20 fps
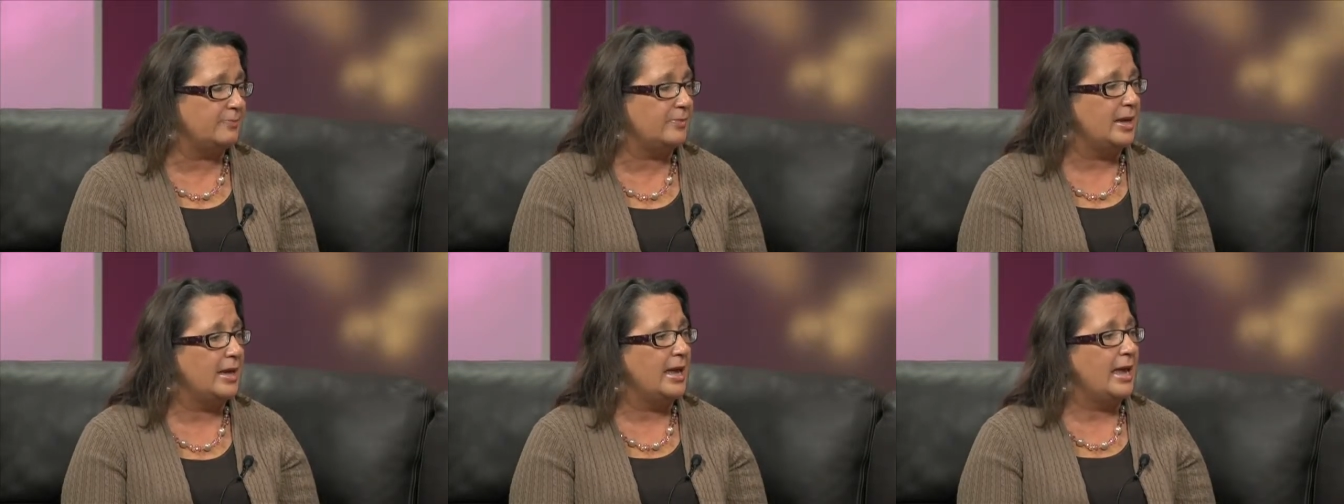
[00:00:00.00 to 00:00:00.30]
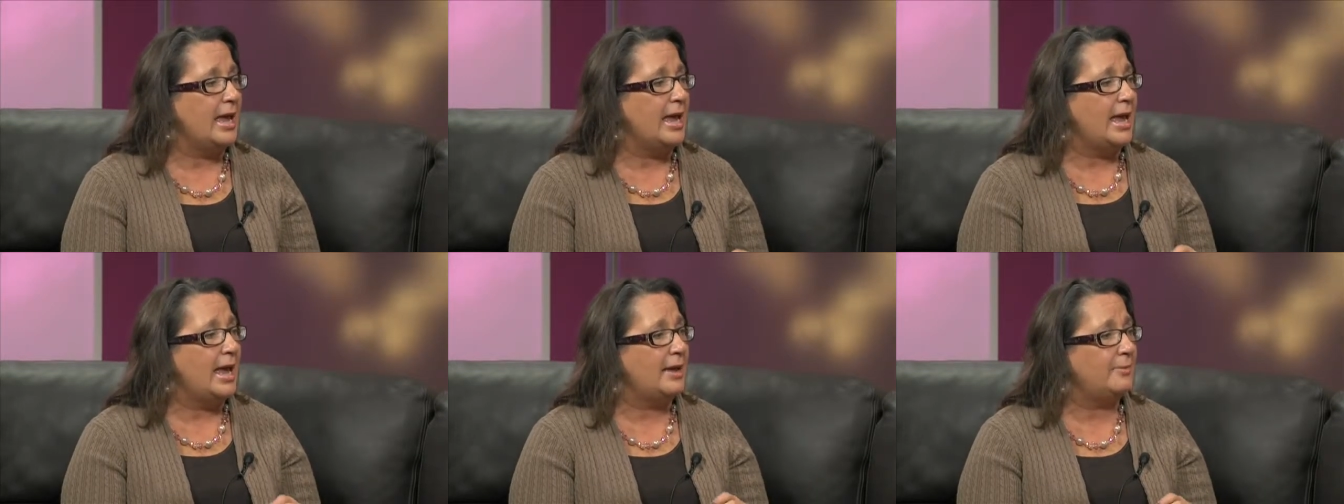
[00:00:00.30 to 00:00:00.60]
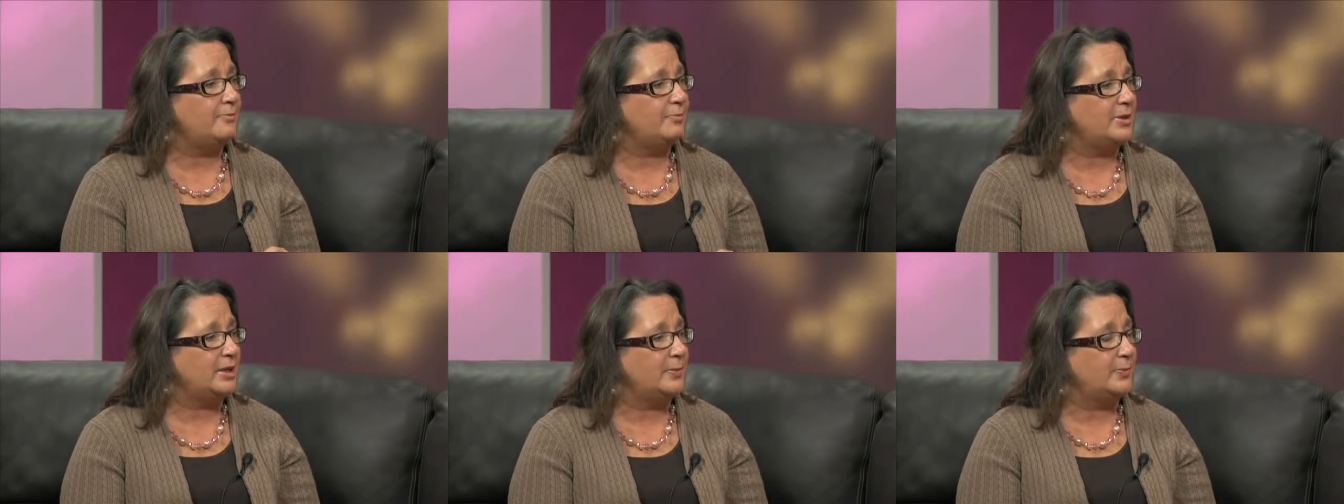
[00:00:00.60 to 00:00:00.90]
Yes.
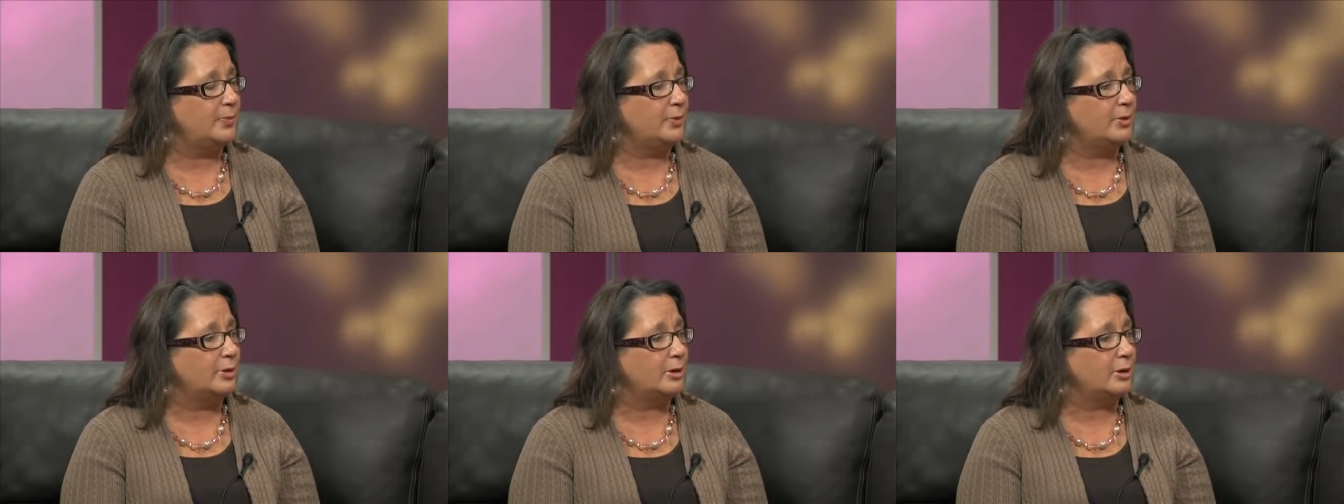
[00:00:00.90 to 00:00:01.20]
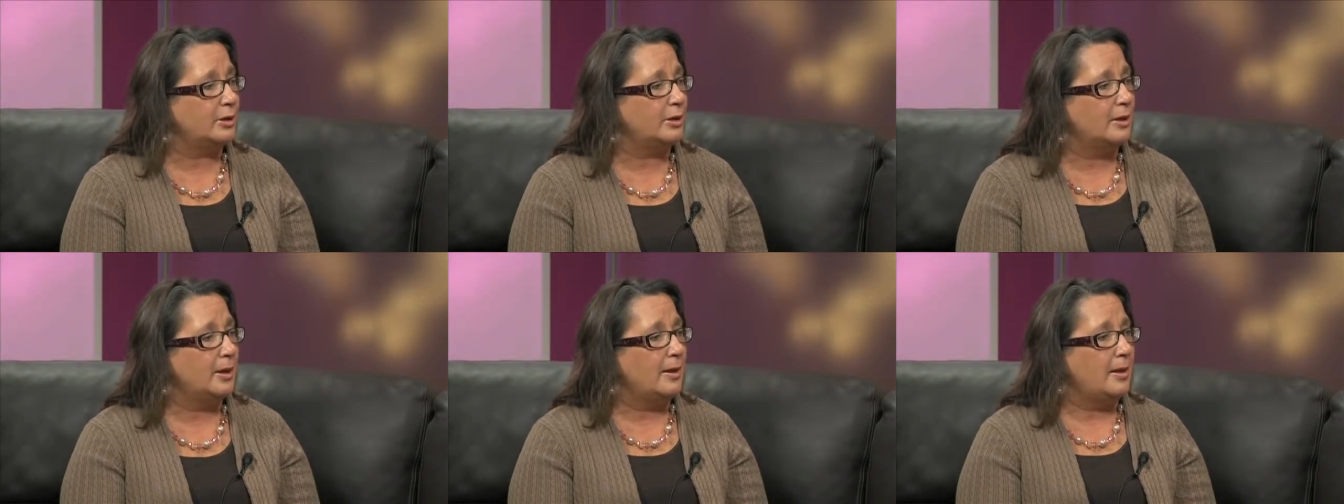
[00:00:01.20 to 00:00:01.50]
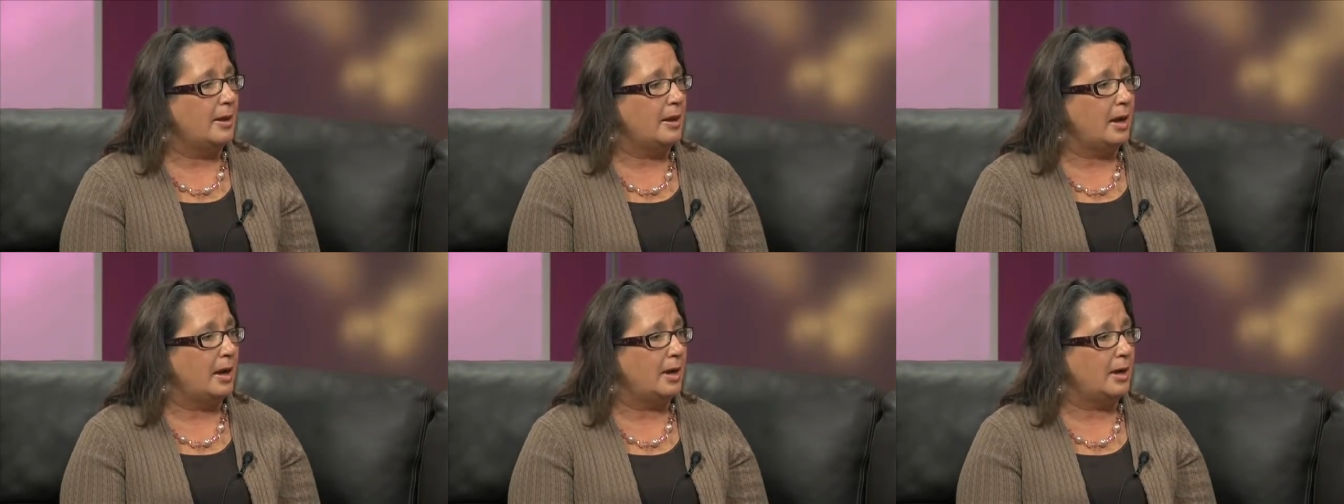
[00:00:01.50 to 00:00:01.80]
And people are
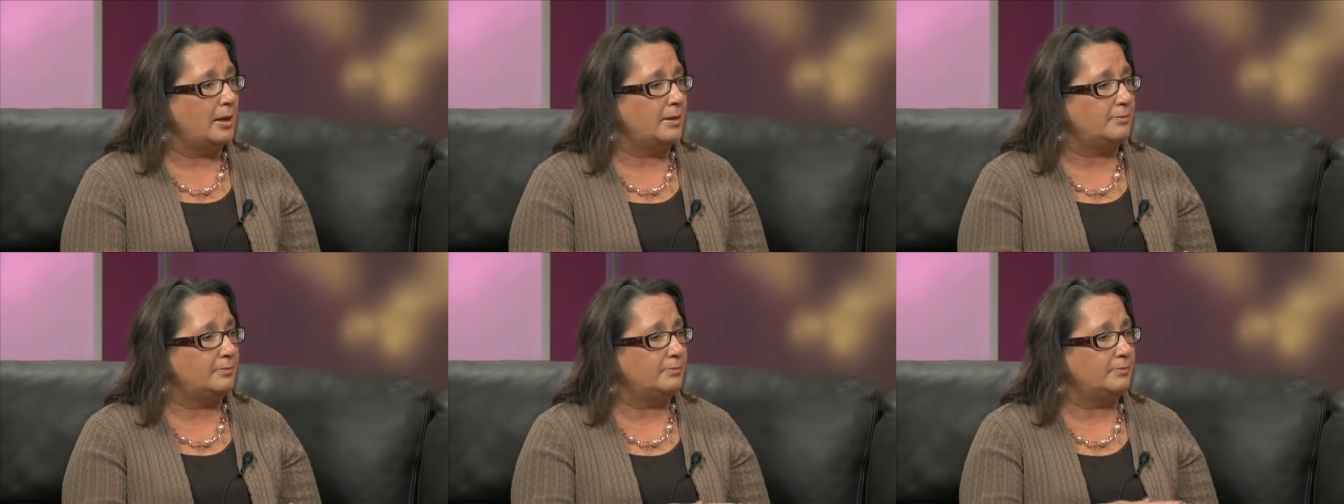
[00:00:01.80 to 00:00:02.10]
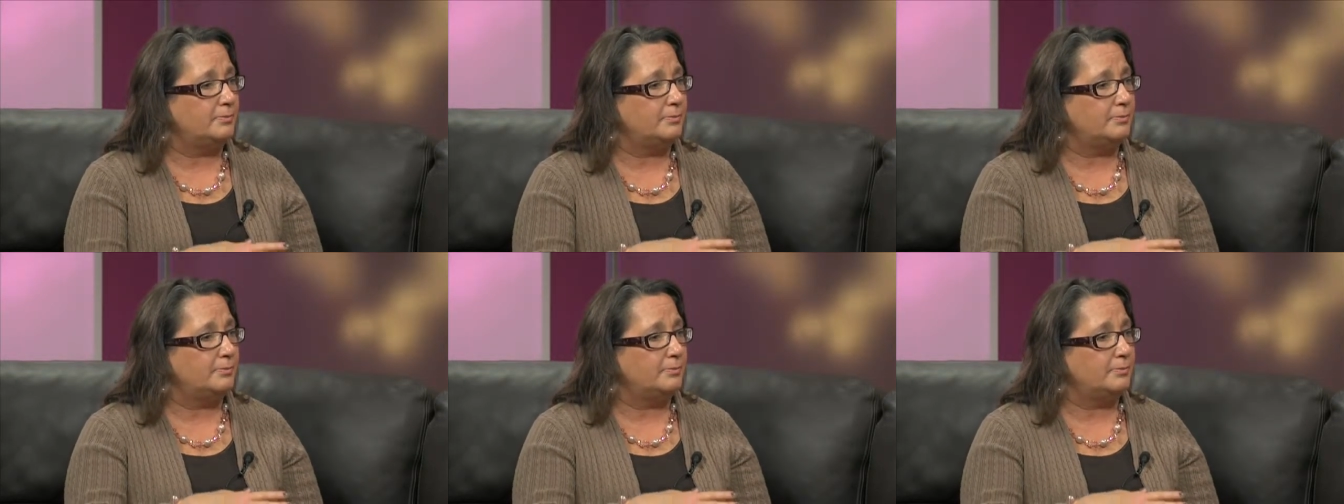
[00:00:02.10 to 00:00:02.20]
uh,